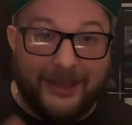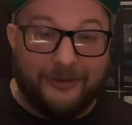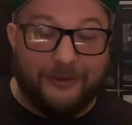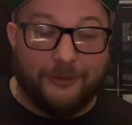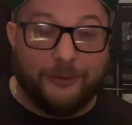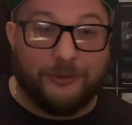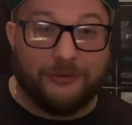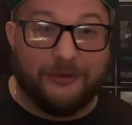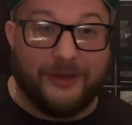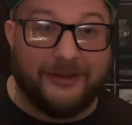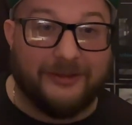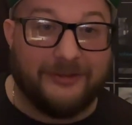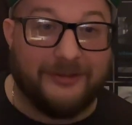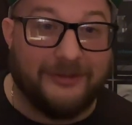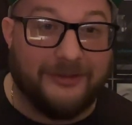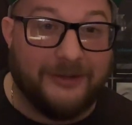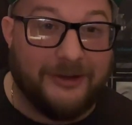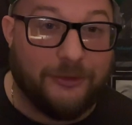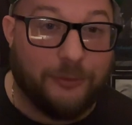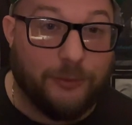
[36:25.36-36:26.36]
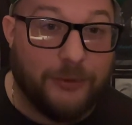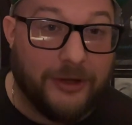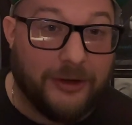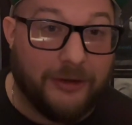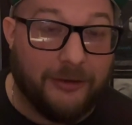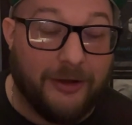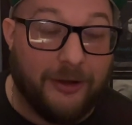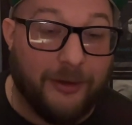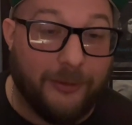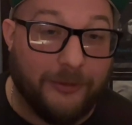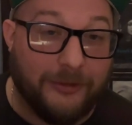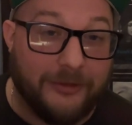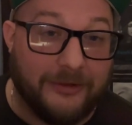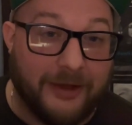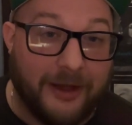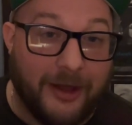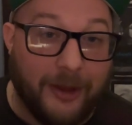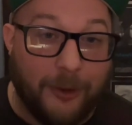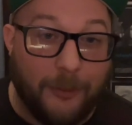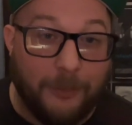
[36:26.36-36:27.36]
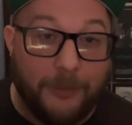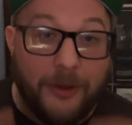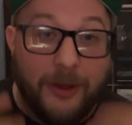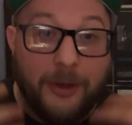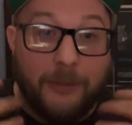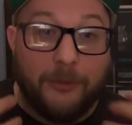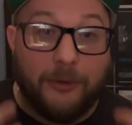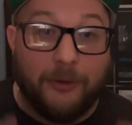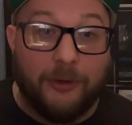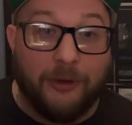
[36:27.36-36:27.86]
Again, those lessons each week are not only to help,